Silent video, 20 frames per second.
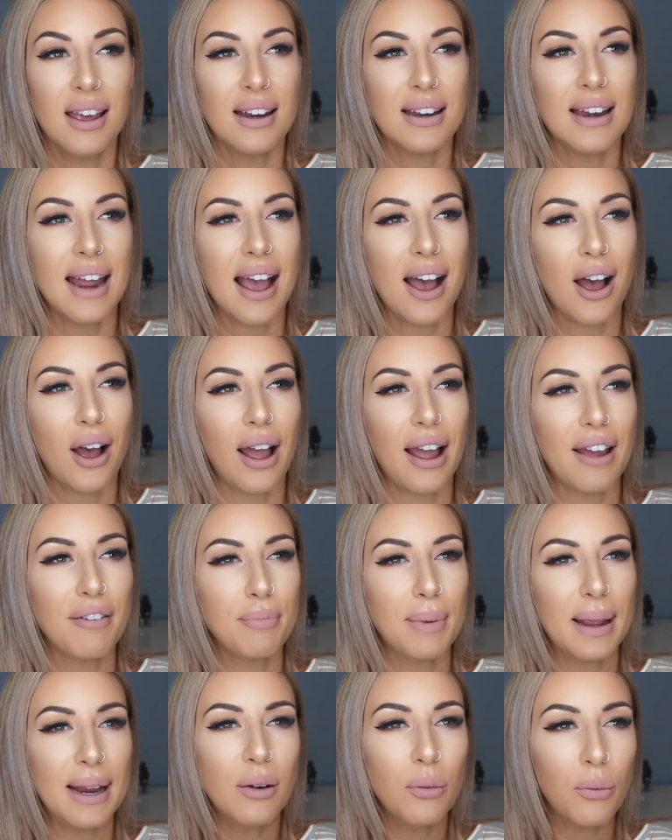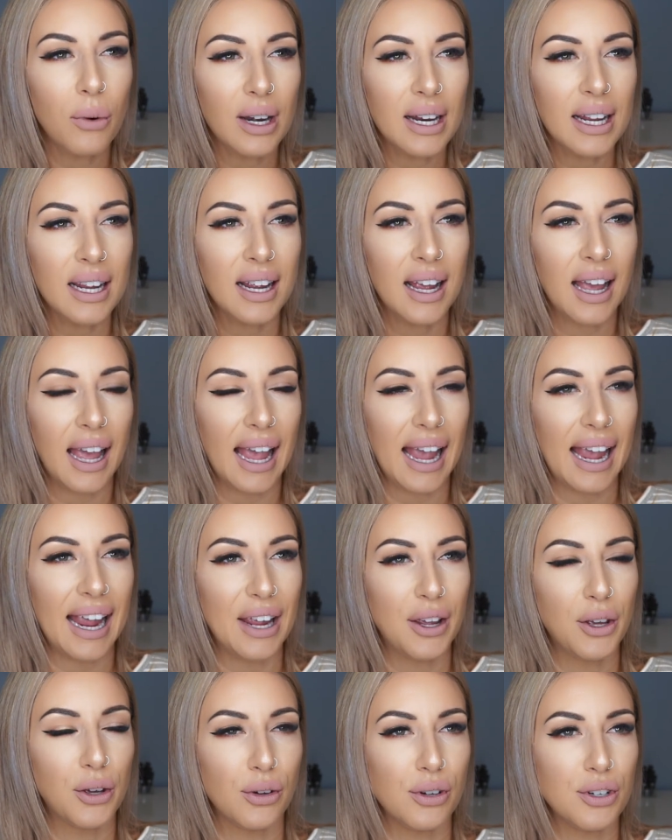Now, I've been wanting
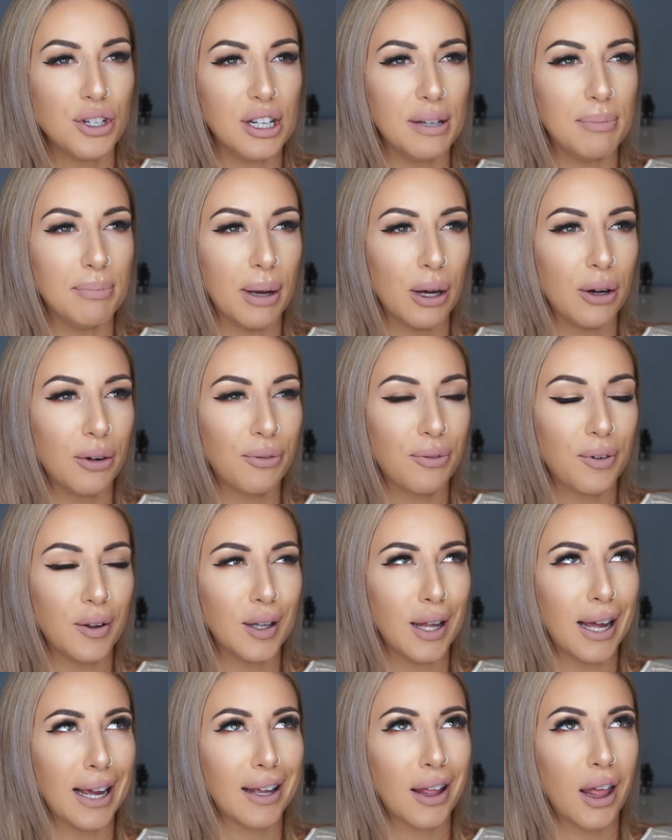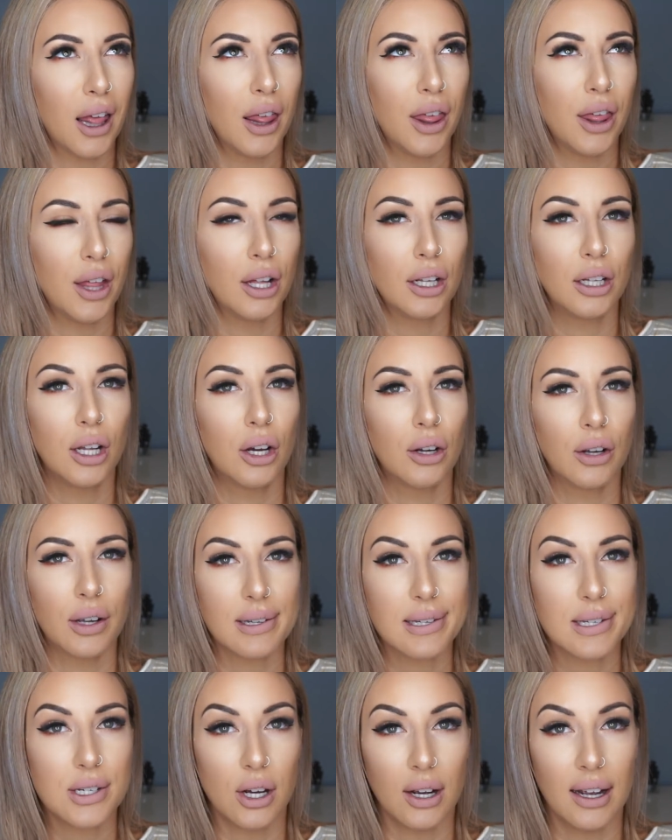a Gucci belt for like the
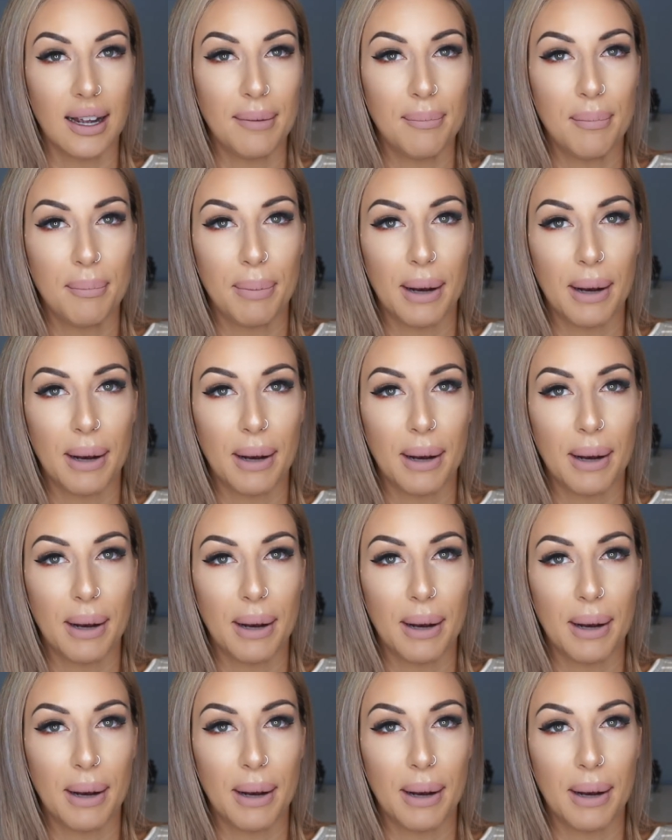longest time,